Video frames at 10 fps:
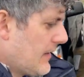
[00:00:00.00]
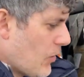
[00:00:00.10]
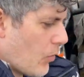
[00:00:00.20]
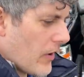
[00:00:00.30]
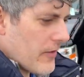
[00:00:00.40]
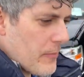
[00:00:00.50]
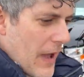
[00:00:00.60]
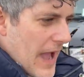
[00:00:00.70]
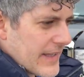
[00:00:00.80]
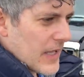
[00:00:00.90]
one of the
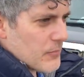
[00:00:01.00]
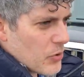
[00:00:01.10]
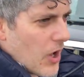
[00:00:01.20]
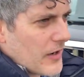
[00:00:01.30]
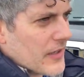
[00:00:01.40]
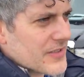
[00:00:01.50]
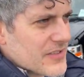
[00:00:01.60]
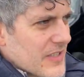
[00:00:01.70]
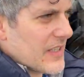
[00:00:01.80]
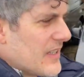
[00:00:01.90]
back-end products
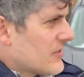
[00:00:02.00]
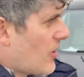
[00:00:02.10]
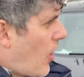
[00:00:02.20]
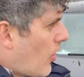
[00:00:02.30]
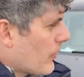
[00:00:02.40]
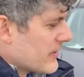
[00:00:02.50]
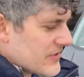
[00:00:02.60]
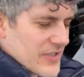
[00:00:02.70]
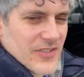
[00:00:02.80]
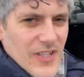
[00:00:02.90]
that is always
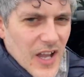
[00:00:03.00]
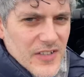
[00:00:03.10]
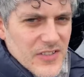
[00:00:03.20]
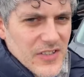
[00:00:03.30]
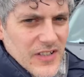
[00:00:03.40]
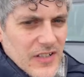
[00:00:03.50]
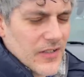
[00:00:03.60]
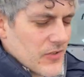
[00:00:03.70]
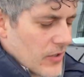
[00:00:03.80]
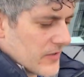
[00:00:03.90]
discussed
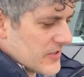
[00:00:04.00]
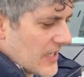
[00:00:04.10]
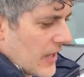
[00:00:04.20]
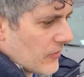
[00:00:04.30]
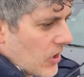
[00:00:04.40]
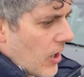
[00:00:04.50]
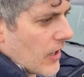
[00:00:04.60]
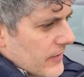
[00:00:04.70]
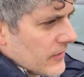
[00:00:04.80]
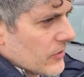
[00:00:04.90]
during the sale of a car
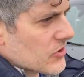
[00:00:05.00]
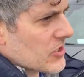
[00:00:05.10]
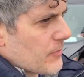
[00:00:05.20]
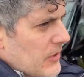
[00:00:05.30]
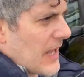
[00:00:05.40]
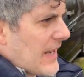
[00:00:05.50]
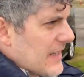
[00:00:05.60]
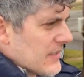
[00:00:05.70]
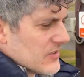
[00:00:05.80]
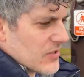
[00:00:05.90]
at a dealership, and that
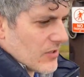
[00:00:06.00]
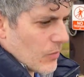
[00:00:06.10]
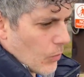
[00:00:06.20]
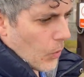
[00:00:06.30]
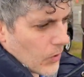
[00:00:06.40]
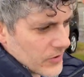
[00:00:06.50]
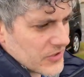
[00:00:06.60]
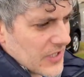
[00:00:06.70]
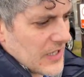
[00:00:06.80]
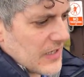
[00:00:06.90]
is
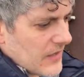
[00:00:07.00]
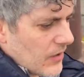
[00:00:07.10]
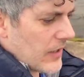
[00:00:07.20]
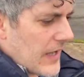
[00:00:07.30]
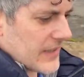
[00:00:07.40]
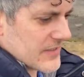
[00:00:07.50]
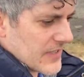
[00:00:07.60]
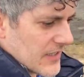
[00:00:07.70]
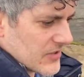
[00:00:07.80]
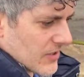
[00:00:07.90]
warranty and
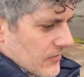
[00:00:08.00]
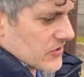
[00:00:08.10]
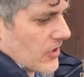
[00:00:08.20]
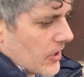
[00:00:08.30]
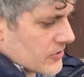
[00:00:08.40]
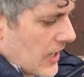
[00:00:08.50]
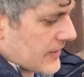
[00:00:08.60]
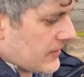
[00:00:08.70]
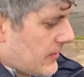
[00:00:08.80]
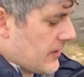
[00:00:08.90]
extended service
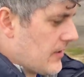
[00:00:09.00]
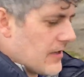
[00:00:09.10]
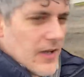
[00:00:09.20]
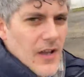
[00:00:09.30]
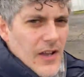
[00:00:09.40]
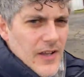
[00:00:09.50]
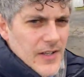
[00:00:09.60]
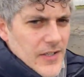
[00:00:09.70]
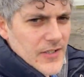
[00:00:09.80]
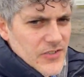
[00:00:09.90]

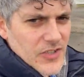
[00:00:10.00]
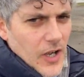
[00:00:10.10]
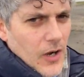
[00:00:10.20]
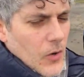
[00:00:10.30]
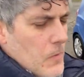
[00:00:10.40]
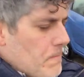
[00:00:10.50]
contract. So